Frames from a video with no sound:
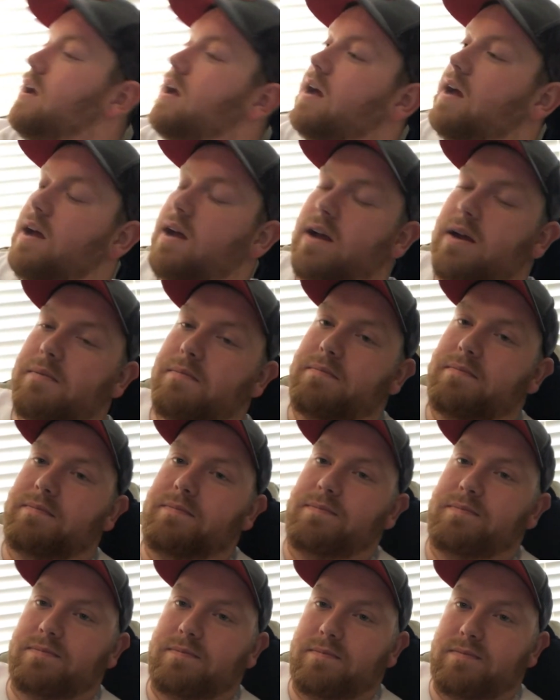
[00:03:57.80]

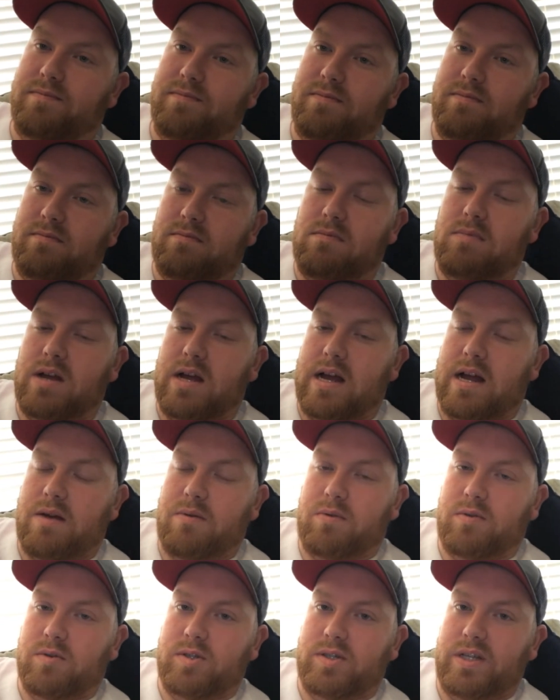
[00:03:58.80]
Um, I
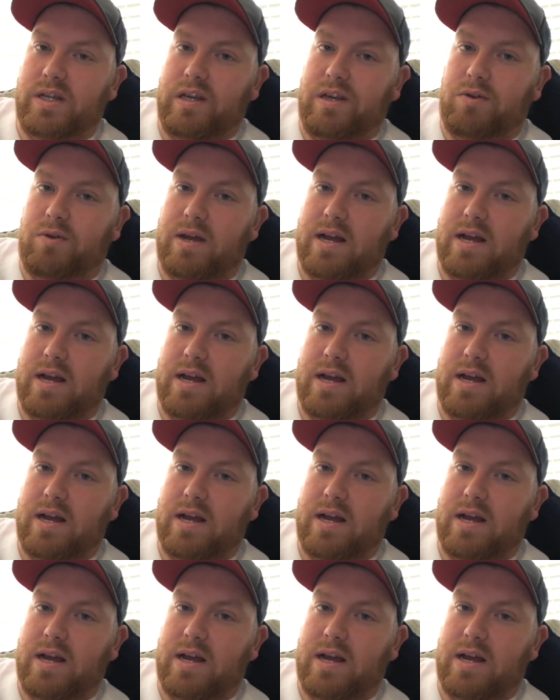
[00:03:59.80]
will see you